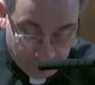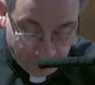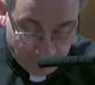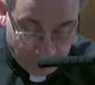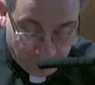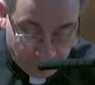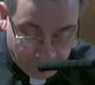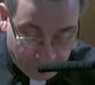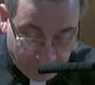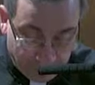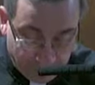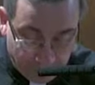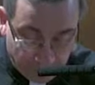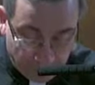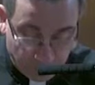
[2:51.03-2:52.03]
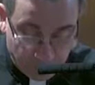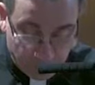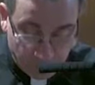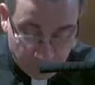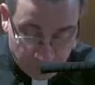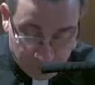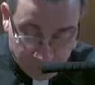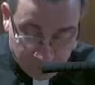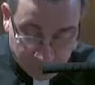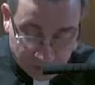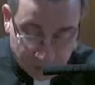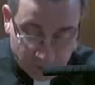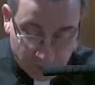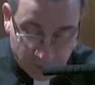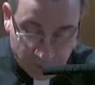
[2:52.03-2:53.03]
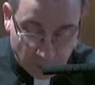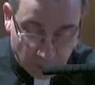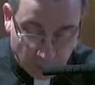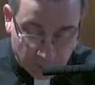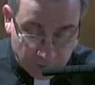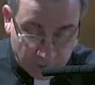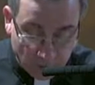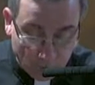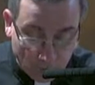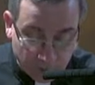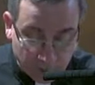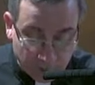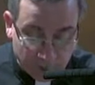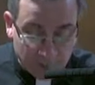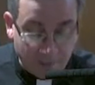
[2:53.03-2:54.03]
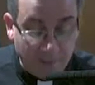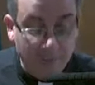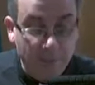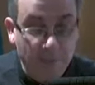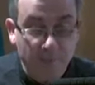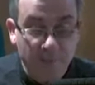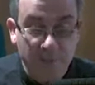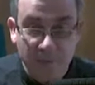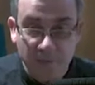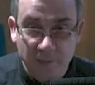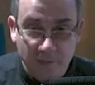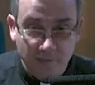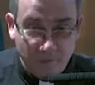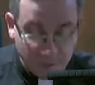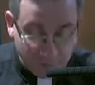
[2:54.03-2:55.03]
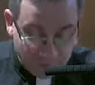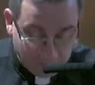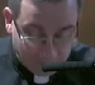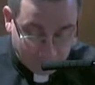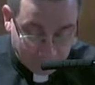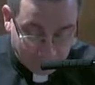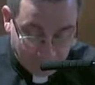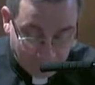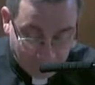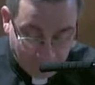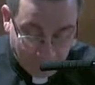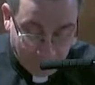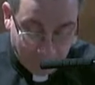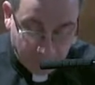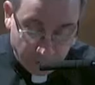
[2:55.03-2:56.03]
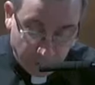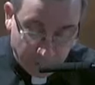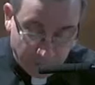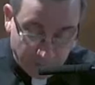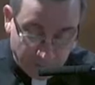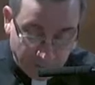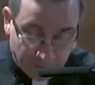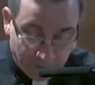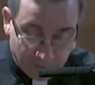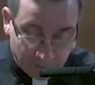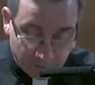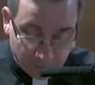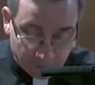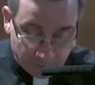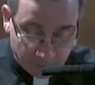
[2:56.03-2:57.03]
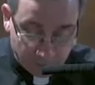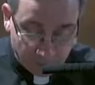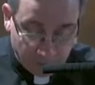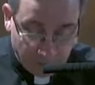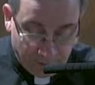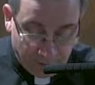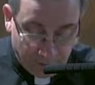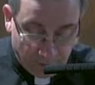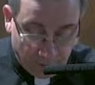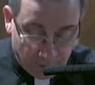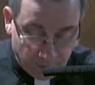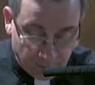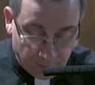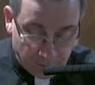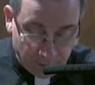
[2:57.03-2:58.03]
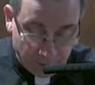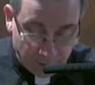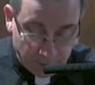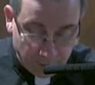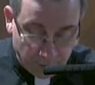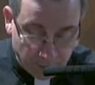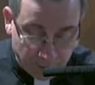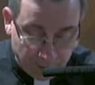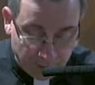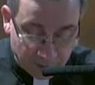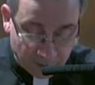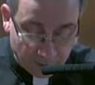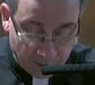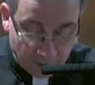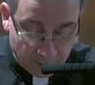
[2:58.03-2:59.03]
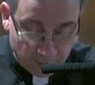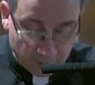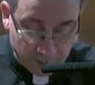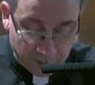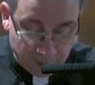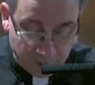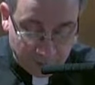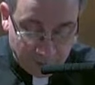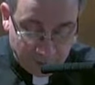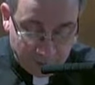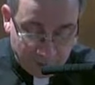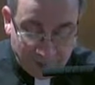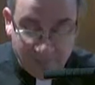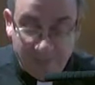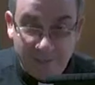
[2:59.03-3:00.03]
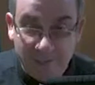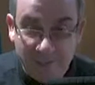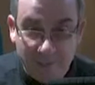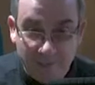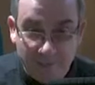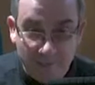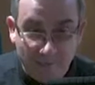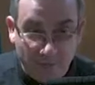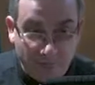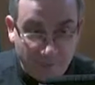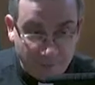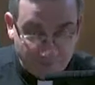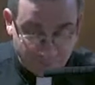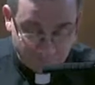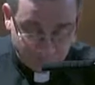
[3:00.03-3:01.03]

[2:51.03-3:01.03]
but not from the New Testament because there wasn't a New Testament yet. None of the Gospels or other New Testament books had yet been written.